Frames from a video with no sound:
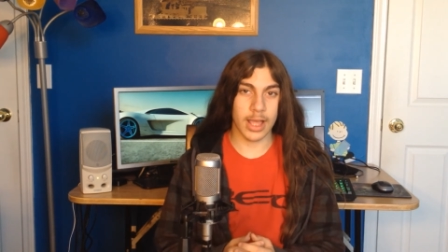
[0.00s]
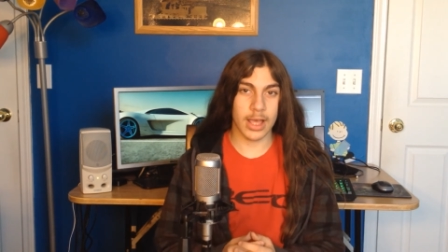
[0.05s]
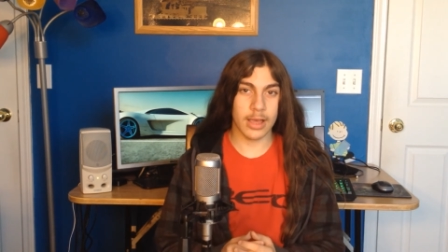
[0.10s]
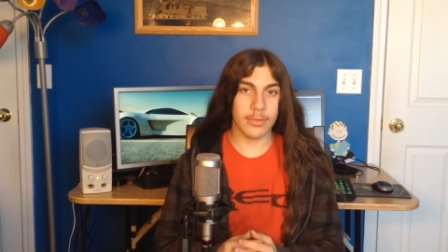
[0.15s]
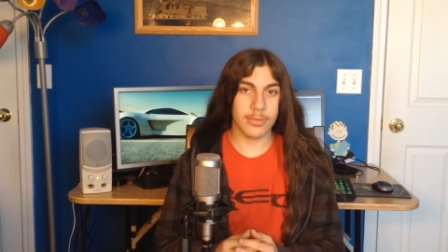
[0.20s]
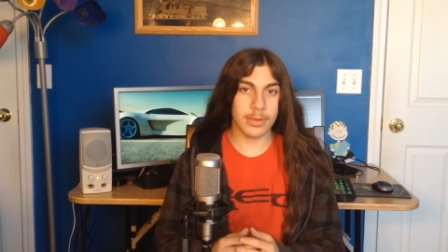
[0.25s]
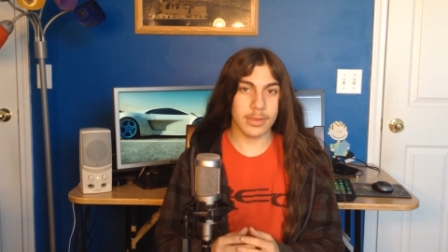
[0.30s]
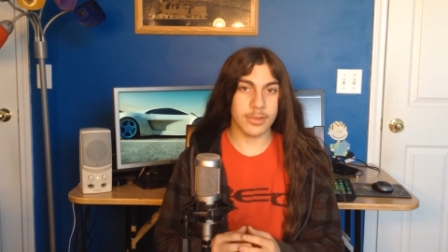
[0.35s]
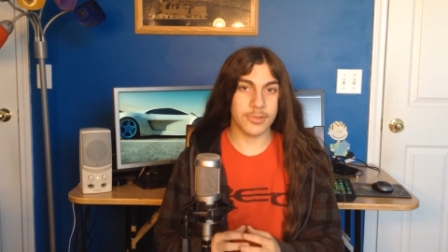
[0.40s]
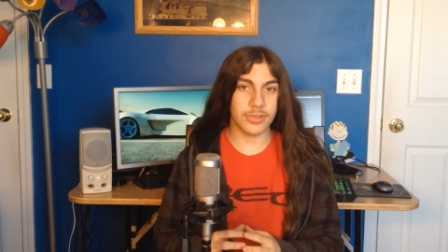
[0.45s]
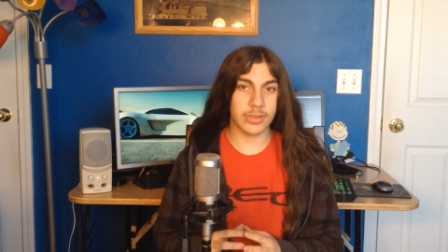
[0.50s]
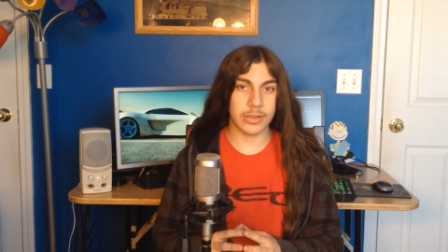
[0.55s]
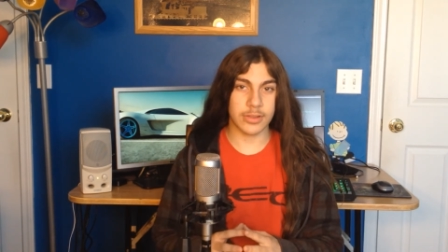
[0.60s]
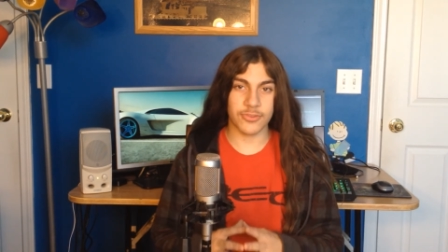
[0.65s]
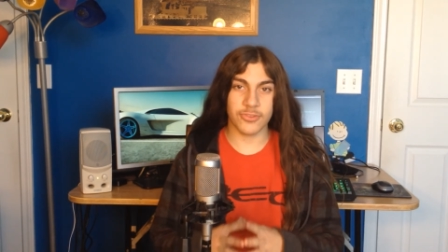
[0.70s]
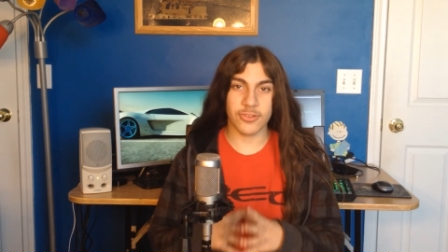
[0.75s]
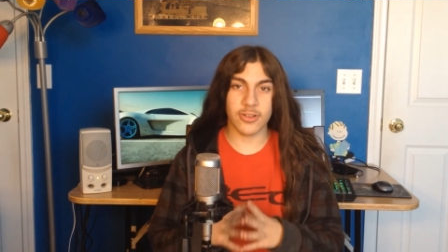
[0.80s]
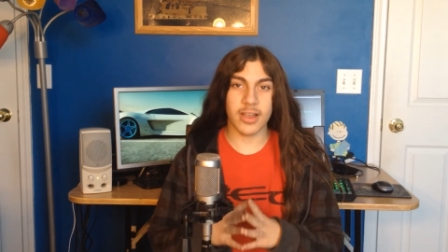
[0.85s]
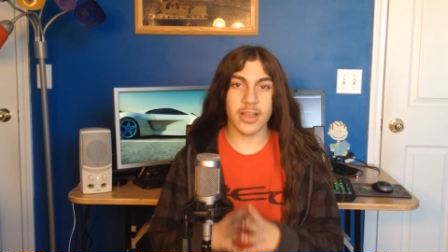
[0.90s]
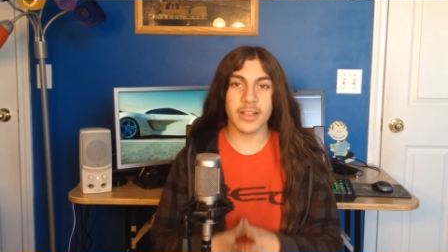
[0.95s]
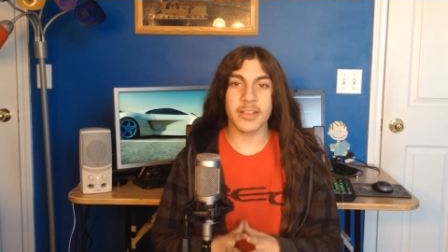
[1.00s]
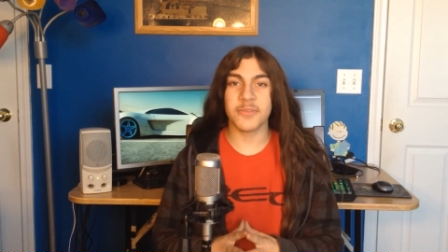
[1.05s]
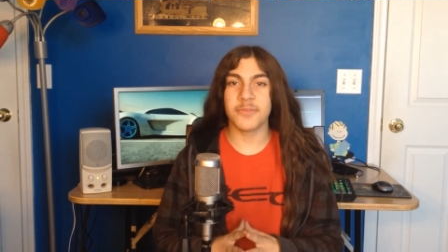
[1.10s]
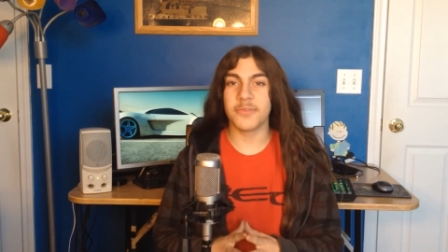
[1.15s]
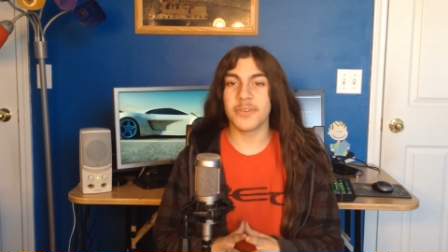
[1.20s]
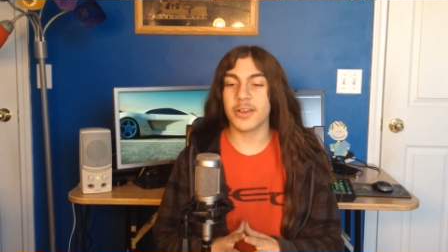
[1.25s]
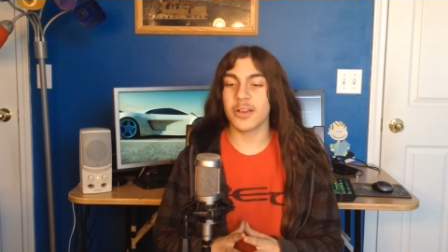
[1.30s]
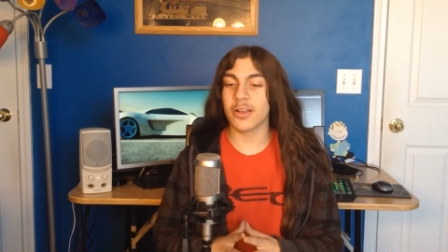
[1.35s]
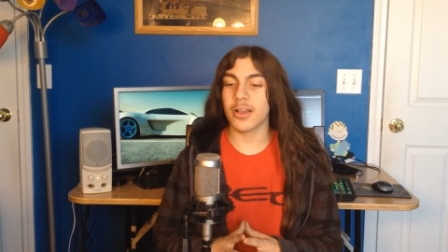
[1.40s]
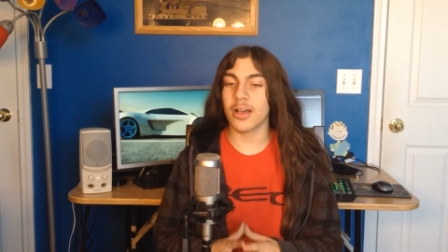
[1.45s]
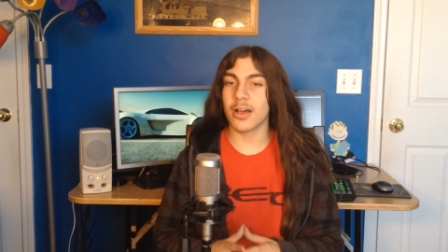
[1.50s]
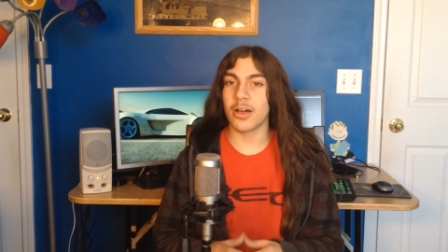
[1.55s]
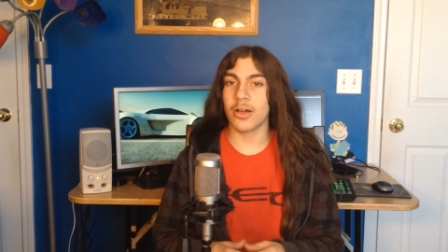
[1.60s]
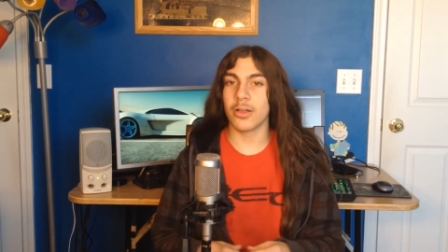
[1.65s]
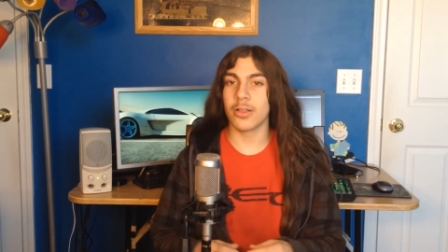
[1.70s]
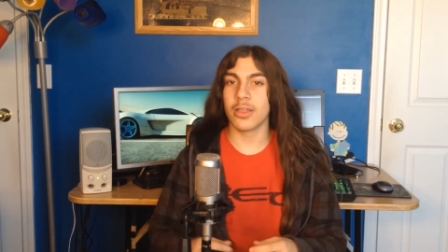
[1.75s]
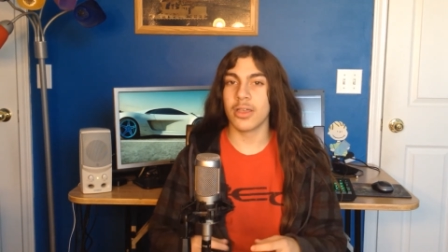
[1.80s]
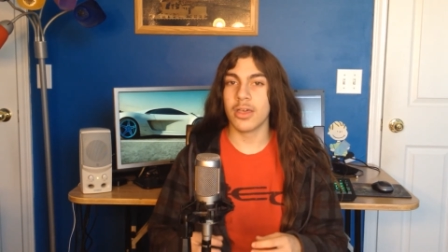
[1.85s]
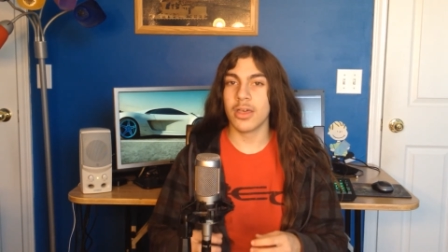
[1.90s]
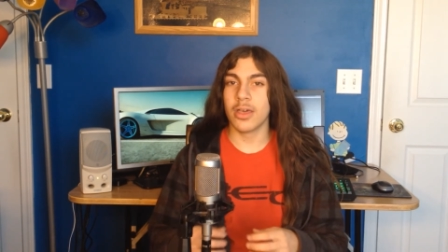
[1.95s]
I was just trying to figure
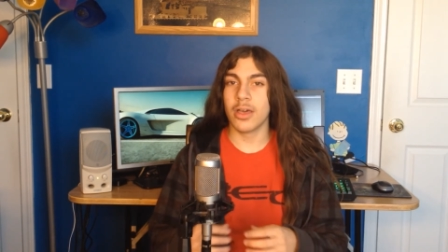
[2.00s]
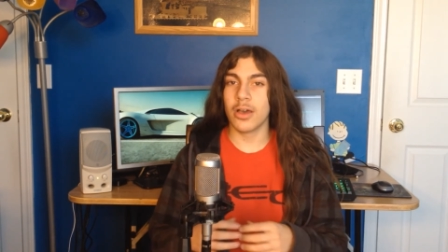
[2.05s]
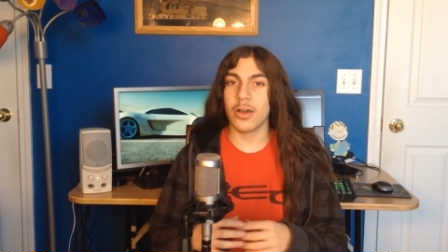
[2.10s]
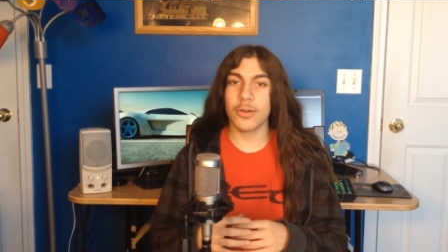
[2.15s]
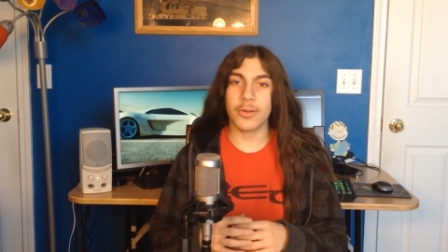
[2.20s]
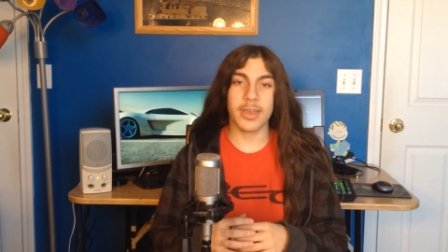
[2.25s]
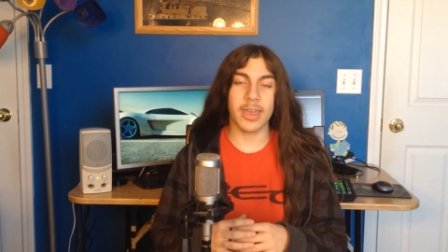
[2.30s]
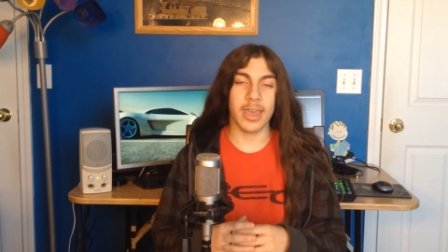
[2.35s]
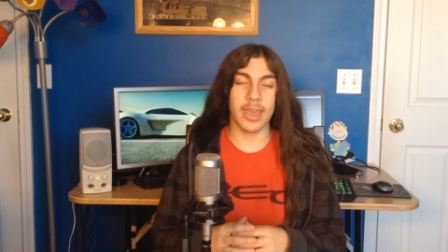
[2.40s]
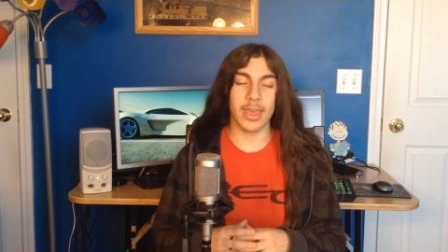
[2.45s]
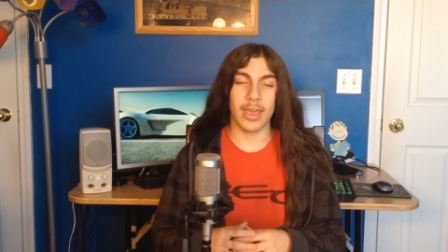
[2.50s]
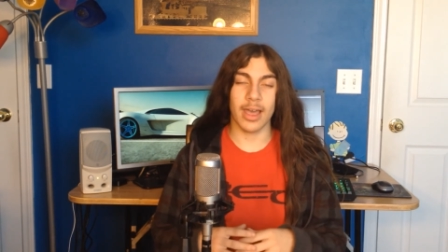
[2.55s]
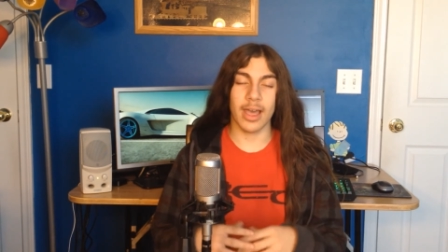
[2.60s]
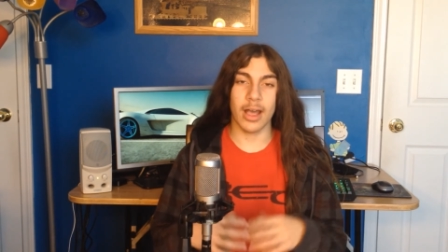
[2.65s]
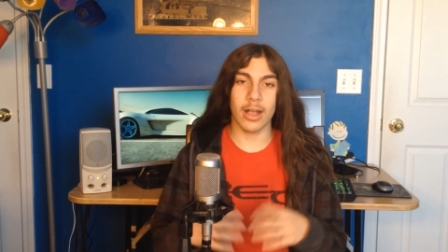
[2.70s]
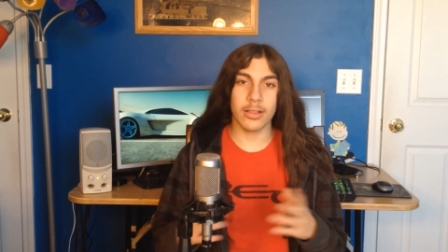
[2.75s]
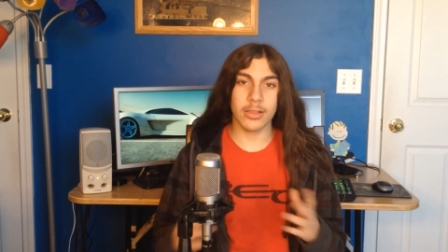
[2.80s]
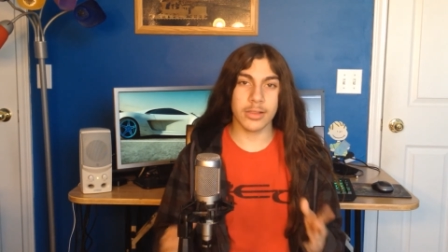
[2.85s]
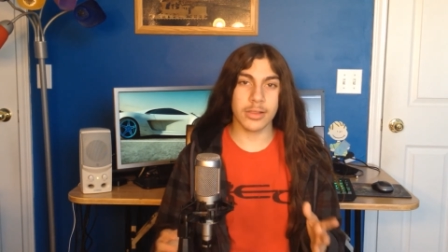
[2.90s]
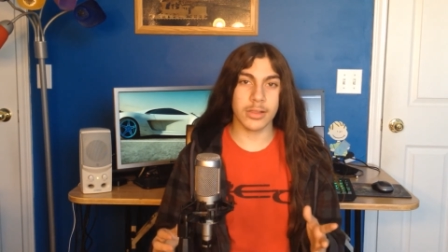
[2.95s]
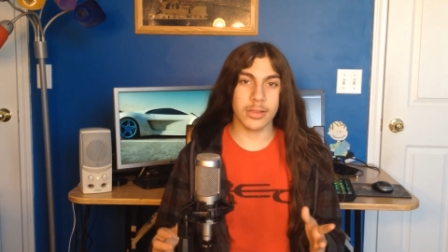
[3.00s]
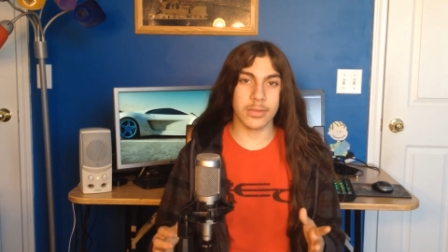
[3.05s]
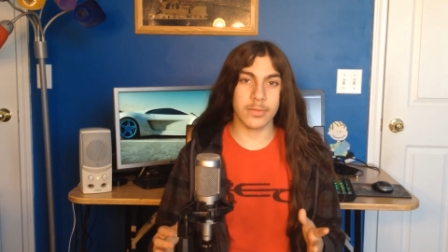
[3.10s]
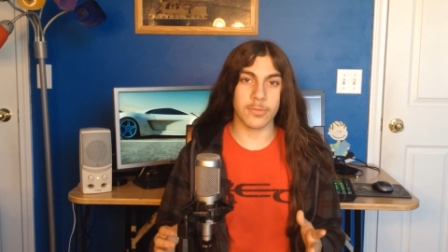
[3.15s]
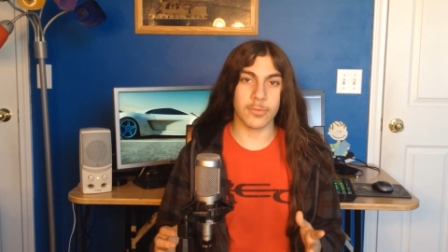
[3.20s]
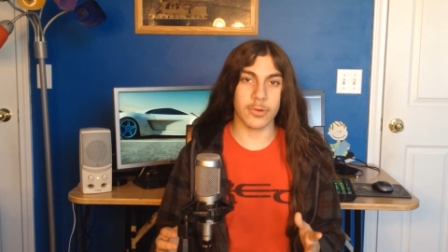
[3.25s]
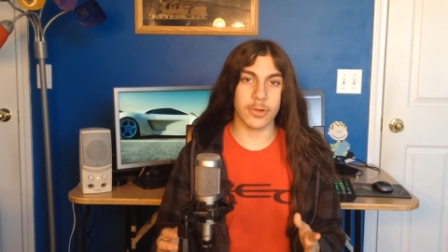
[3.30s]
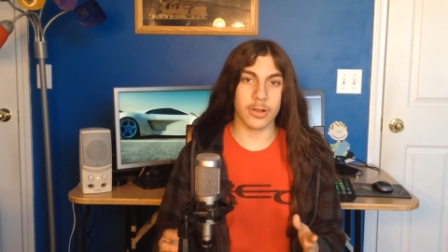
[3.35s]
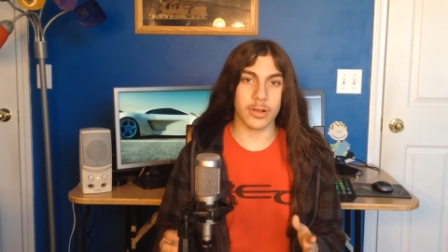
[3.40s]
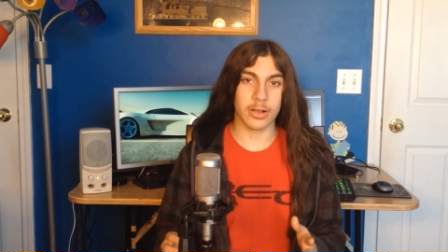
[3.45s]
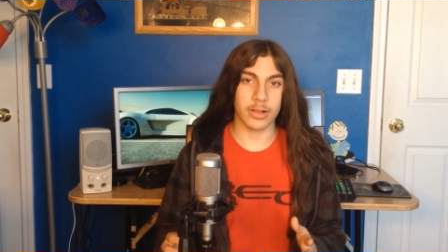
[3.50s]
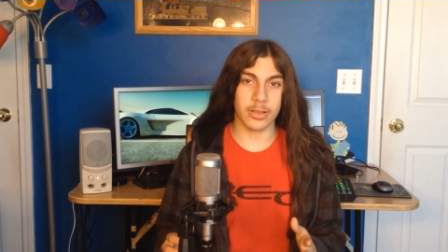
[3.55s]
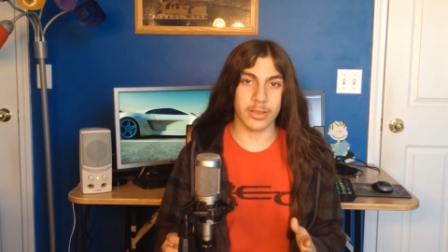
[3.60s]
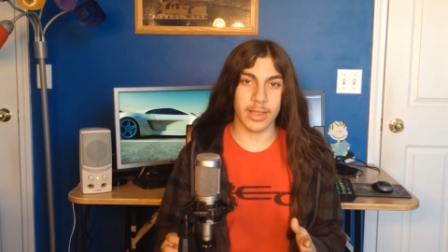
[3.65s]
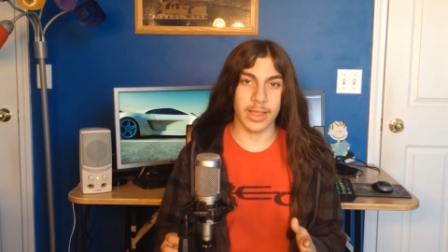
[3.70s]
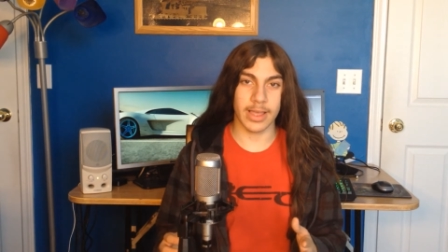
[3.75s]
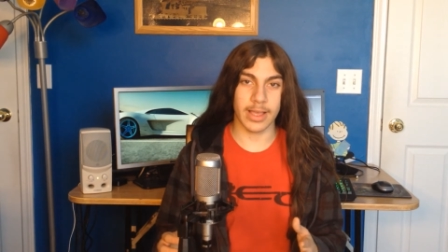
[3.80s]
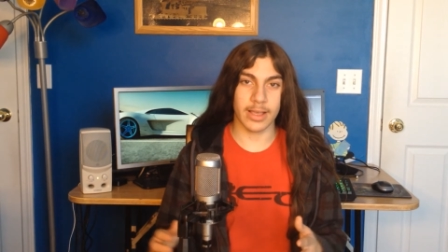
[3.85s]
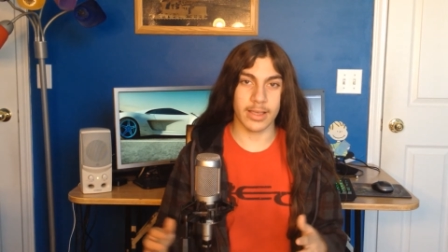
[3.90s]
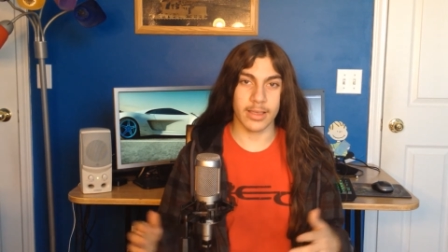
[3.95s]
out, okay, how does this work?
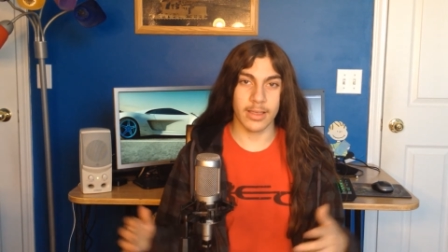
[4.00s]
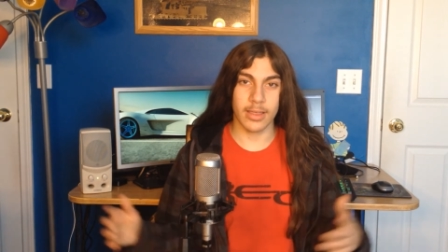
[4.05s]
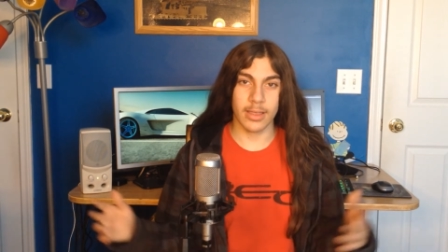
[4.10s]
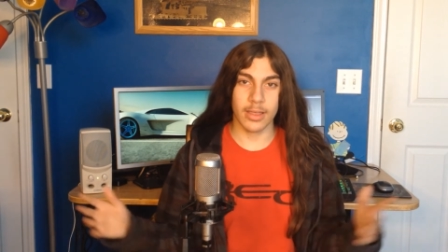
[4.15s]
Like,